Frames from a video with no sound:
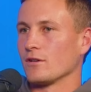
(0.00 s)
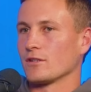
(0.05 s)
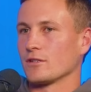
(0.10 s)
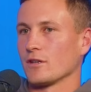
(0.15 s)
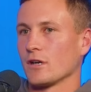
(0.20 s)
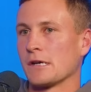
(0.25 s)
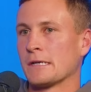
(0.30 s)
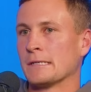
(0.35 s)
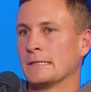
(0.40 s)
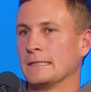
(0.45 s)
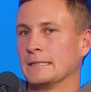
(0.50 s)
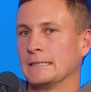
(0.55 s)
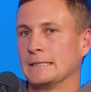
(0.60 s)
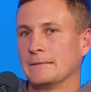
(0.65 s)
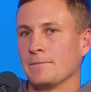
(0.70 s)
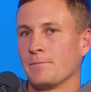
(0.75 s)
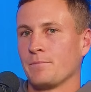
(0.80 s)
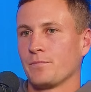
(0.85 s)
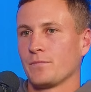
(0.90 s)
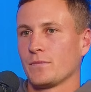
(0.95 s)
So
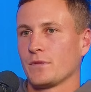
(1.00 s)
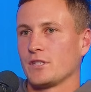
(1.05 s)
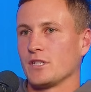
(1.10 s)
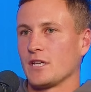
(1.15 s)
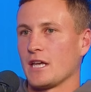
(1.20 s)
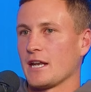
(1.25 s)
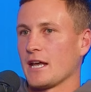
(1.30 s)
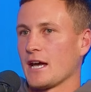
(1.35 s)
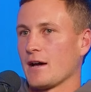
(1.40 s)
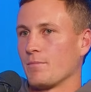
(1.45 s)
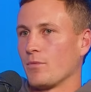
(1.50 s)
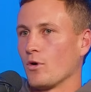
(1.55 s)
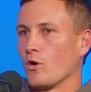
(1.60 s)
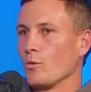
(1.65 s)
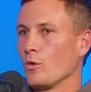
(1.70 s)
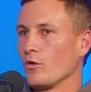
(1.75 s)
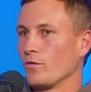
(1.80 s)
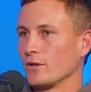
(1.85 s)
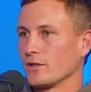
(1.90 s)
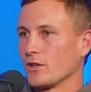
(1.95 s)
to get our
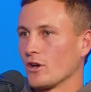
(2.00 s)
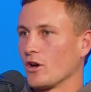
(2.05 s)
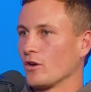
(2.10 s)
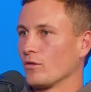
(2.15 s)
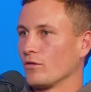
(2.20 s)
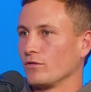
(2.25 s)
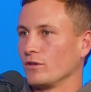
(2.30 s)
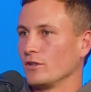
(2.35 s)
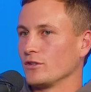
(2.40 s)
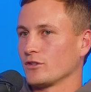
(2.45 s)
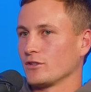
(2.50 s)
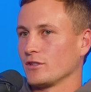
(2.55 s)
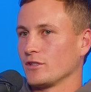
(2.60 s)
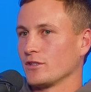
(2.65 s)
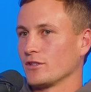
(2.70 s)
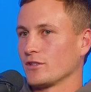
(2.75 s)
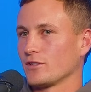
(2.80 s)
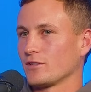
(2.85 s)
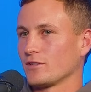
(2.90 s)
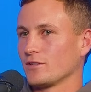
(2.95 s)
ball movement going, we've literally
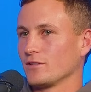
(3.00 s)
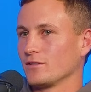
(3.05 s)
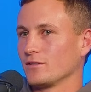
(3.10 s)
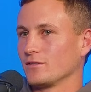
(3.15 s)
just